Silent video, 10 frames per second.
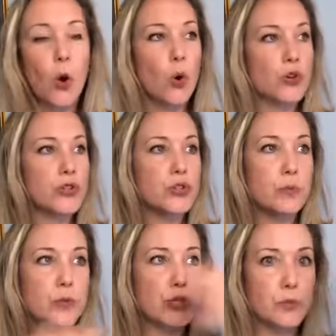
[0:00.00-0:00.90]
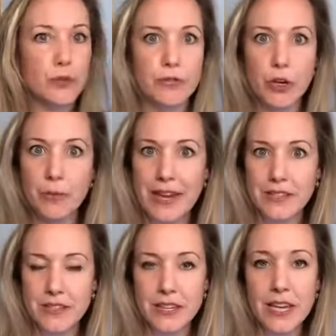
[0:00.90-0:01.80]
or super, super fear
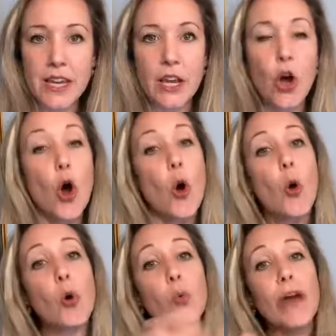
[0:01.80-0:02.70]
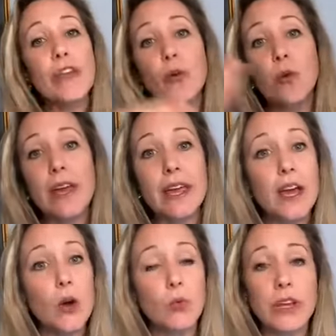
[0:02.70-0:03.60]
based thinking, or whether we
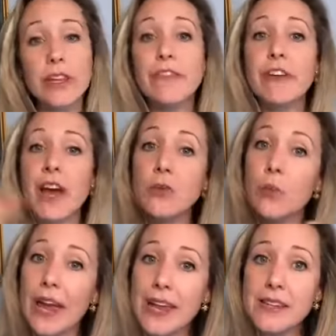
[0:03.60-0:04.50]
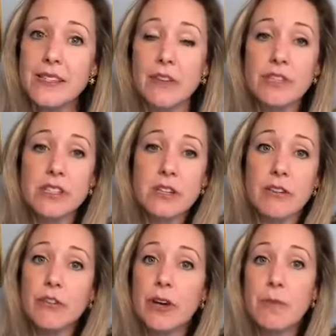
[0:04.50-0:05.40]
really find ways of
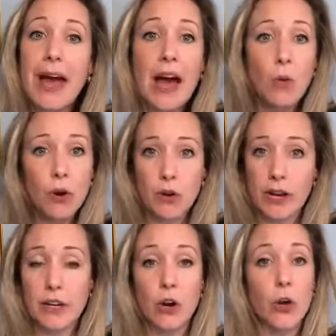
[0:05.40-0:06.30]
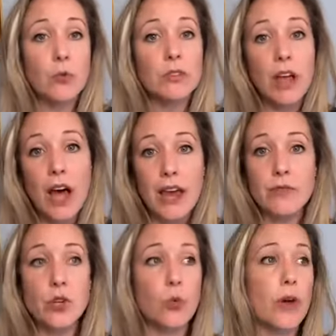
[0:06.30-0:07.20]
discovering power in our own
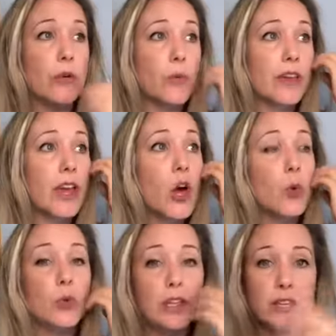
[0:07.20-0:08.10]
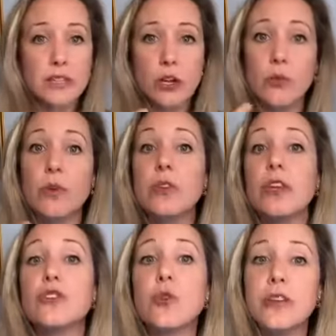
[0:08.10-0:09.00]
lives, or whether we really start
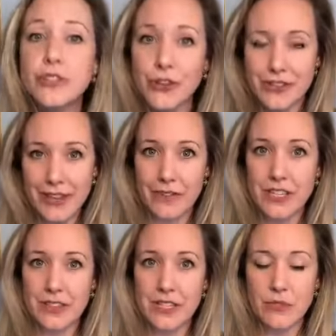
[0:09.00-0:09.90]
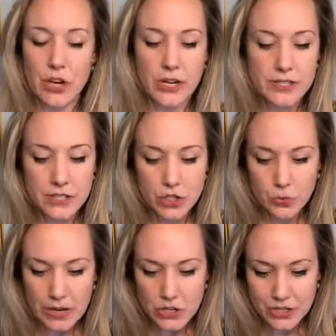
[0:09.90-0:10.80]
really trust ourselves in these various
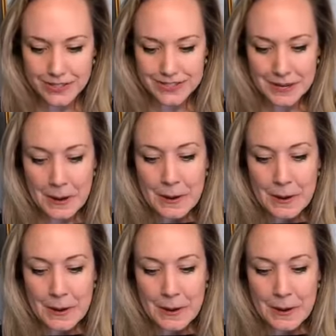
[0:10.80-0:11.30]
situations